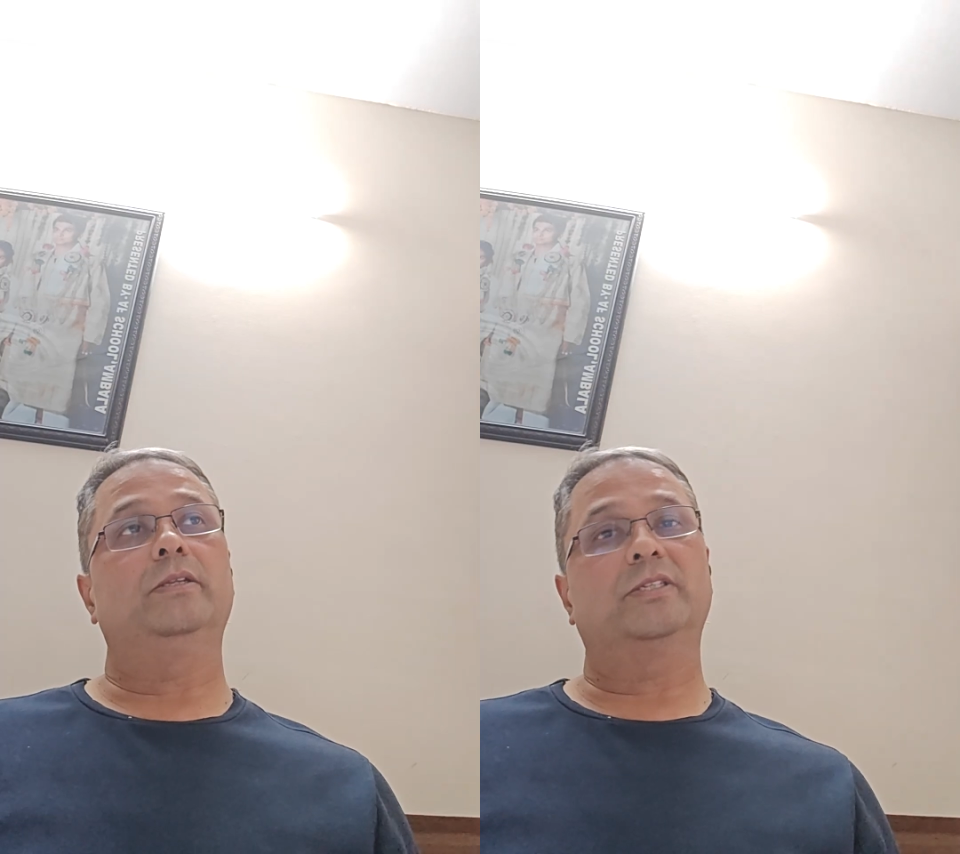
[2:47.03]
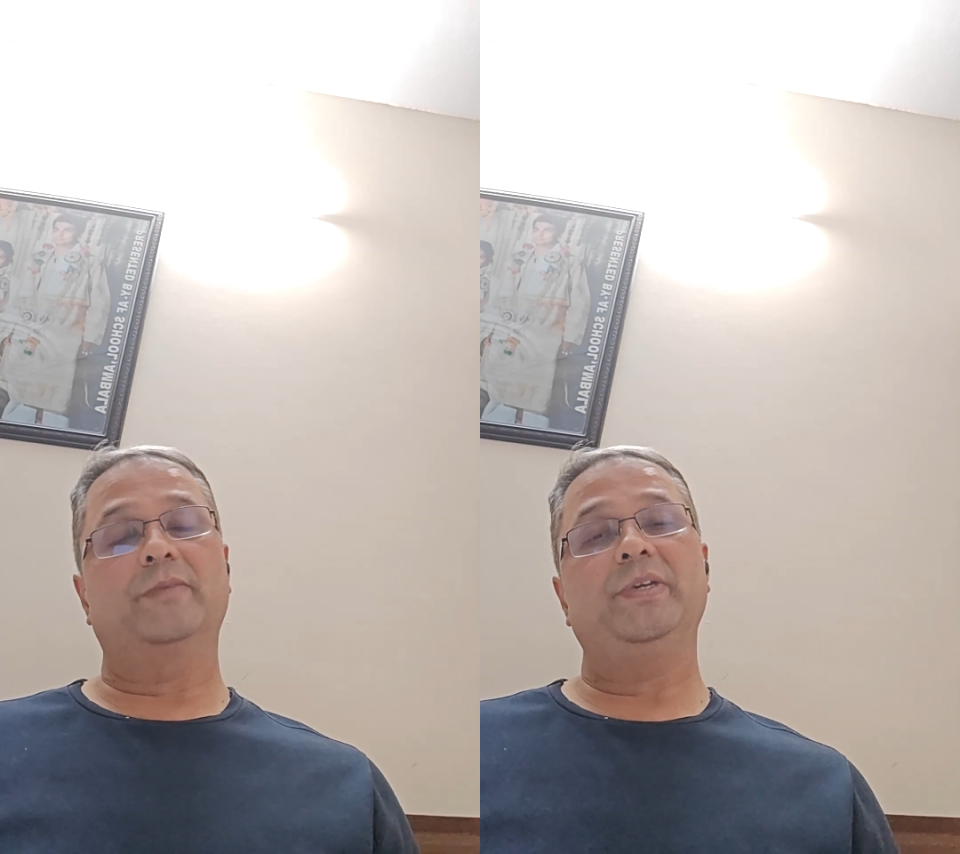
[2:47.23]

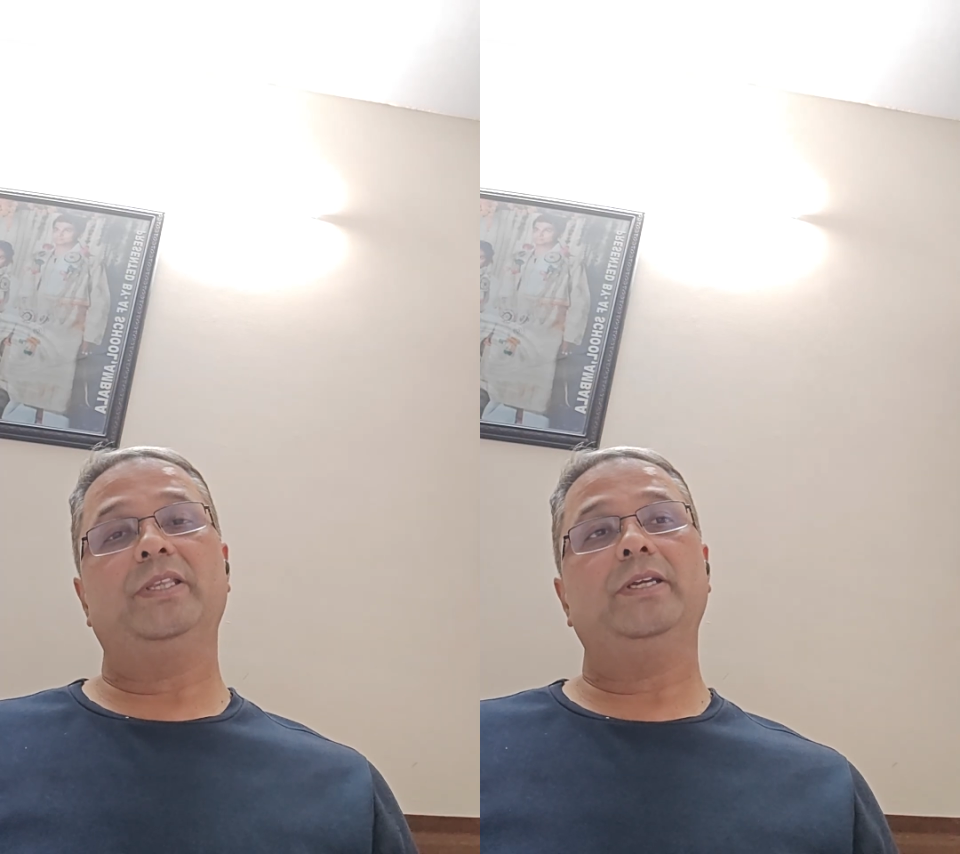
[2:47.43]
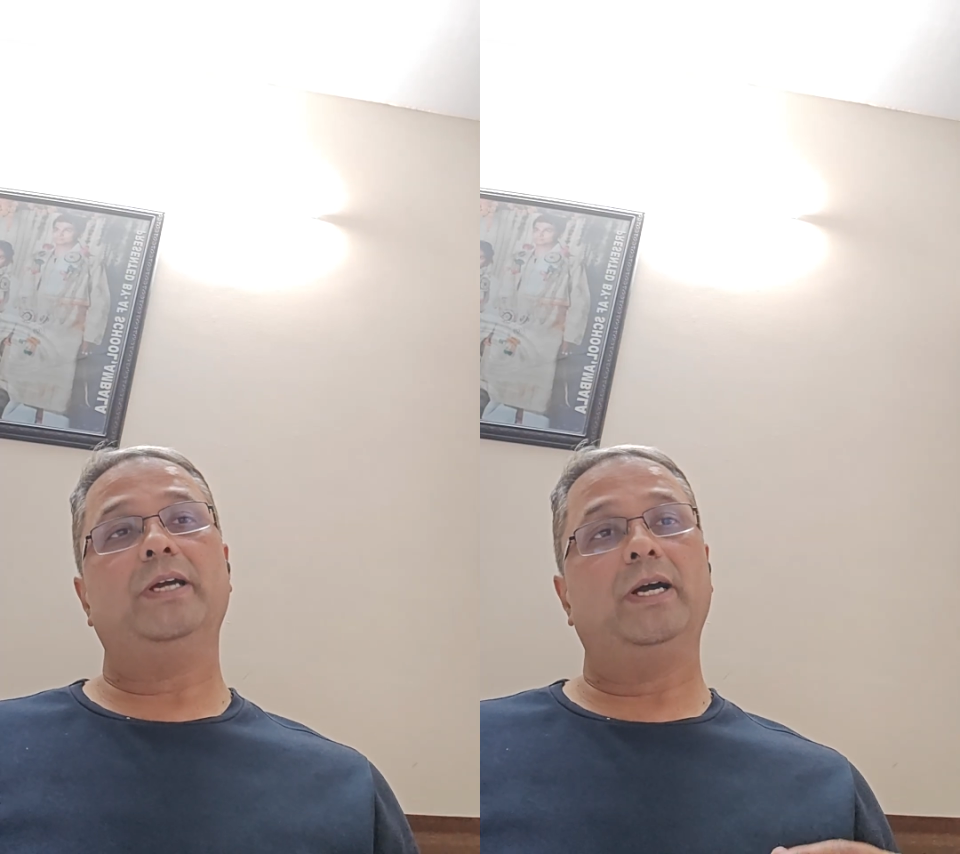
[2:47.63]
The
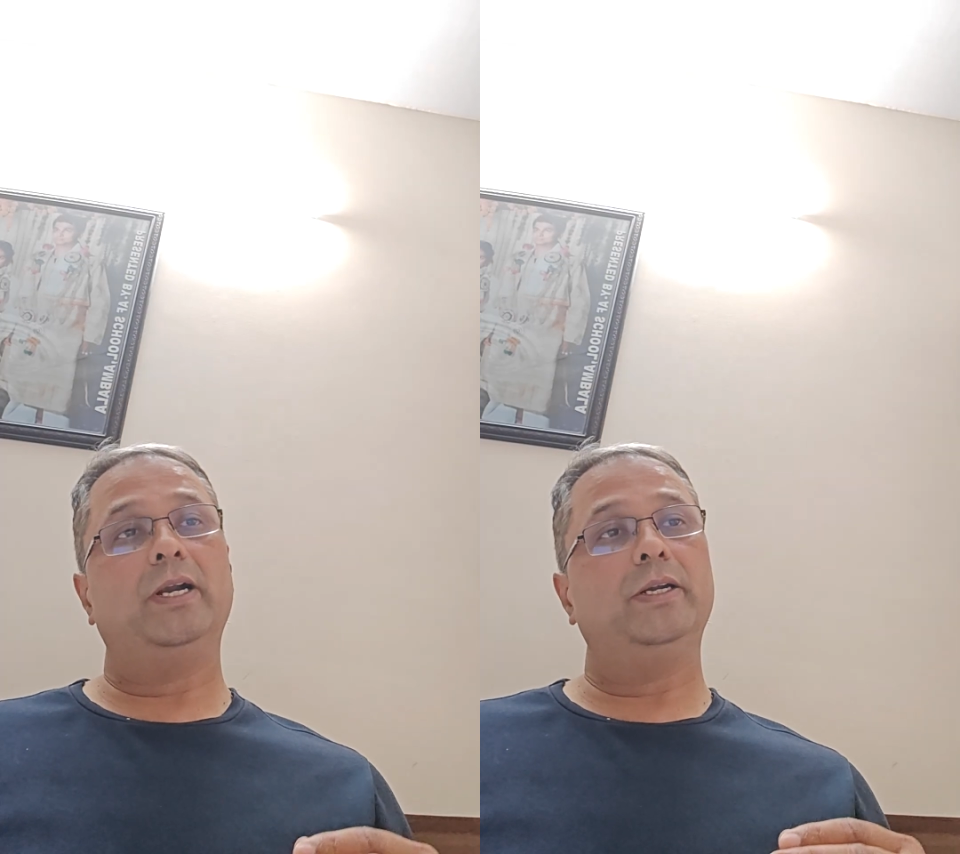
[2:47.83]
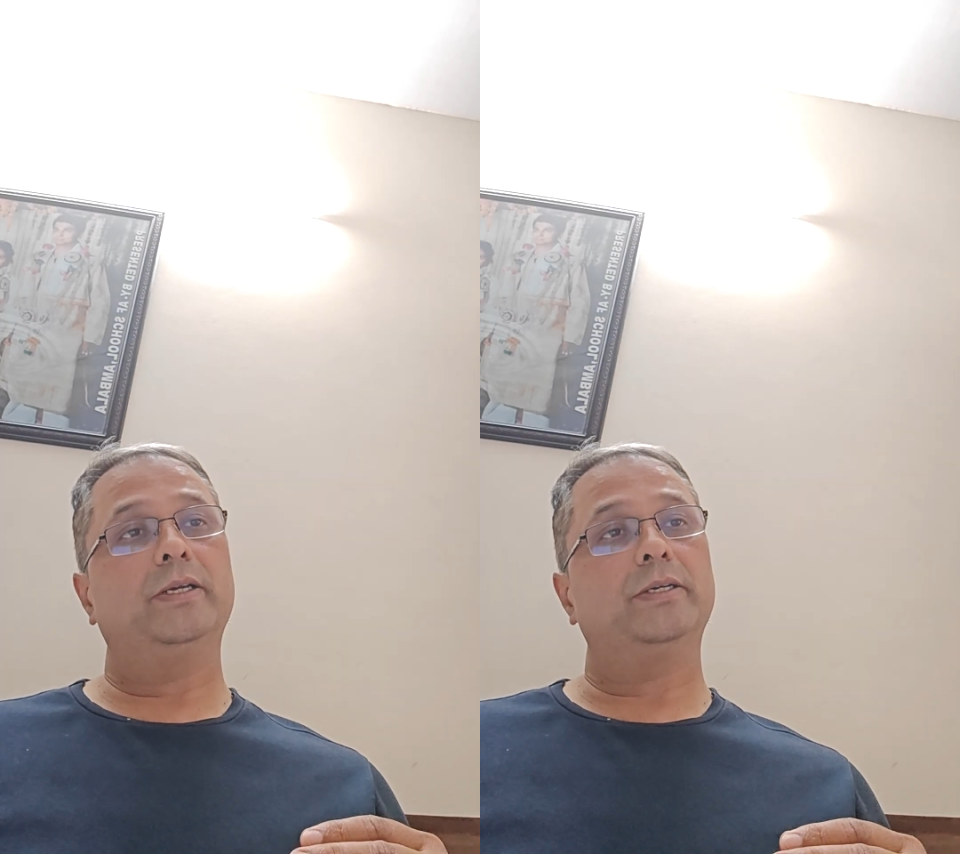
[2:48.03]
Samiti
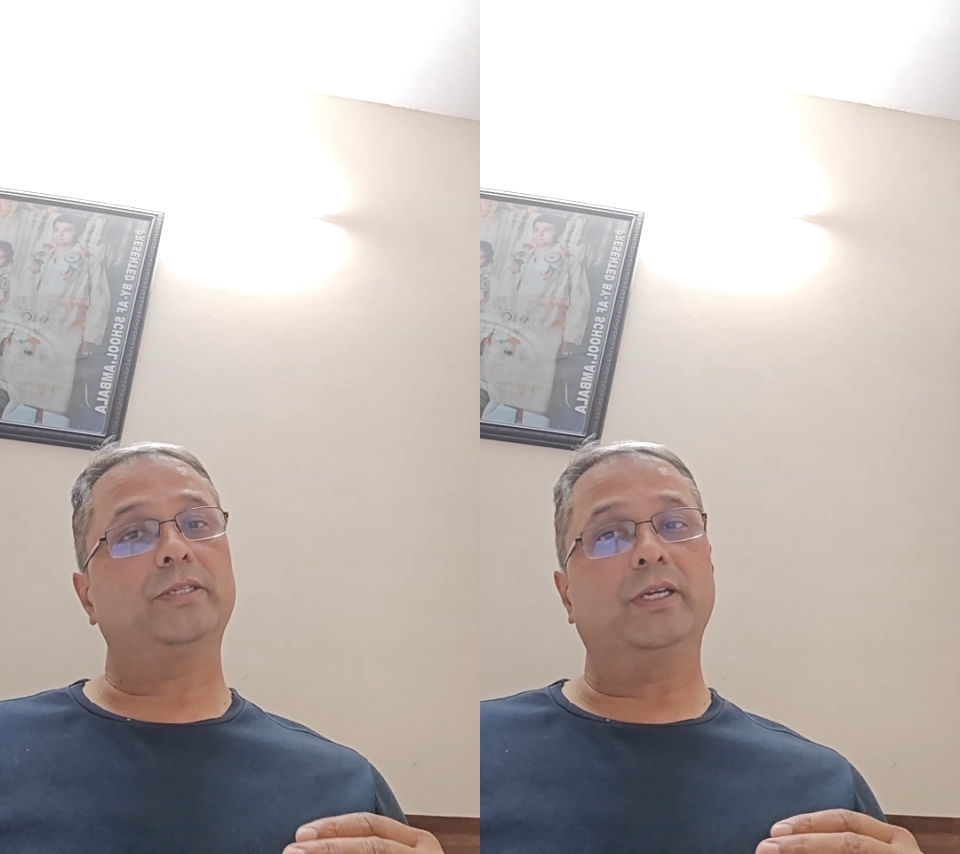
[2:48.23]
had